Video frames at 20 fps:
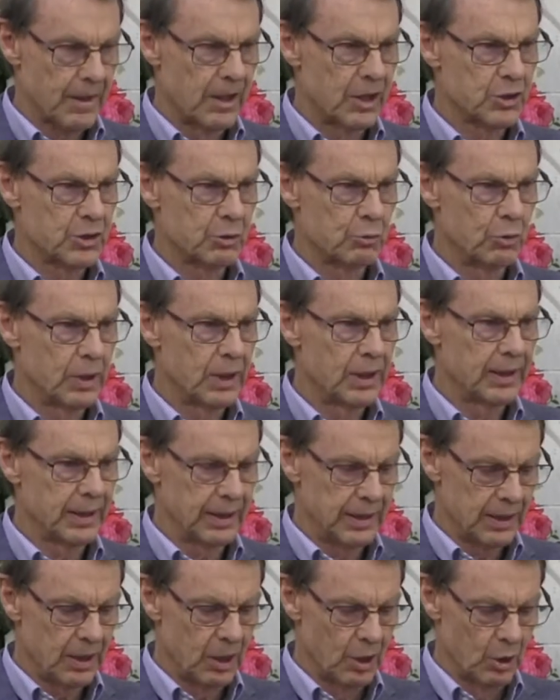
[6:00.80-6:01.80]
Is there really
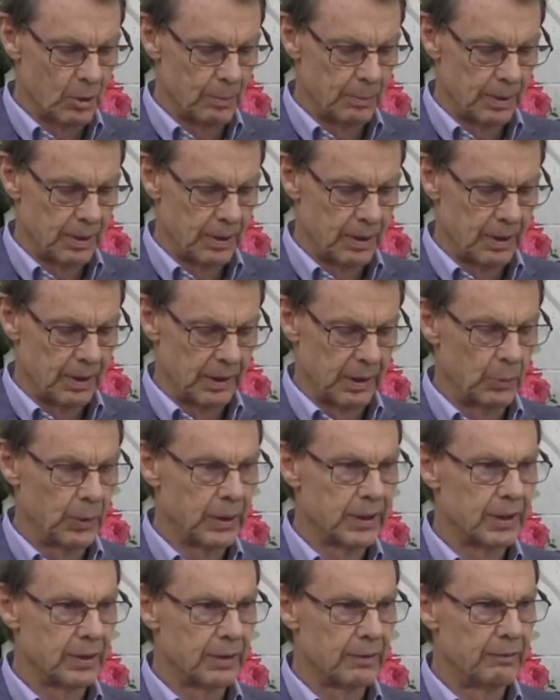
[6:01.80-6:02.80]
any hope that
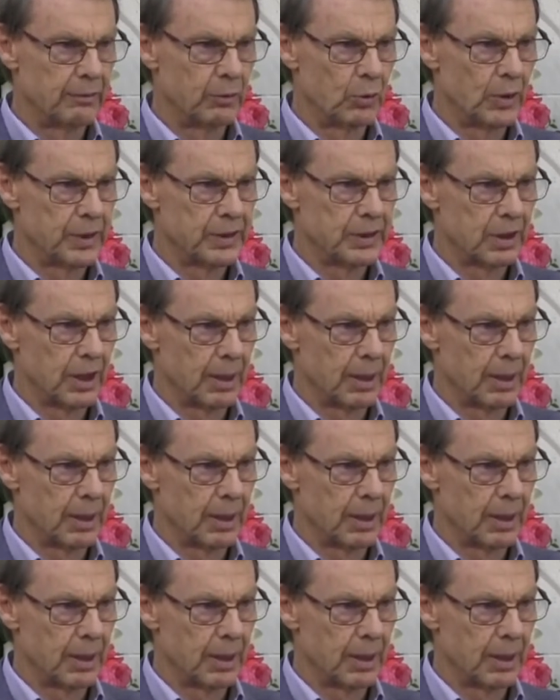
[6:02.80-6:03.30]
we can avoid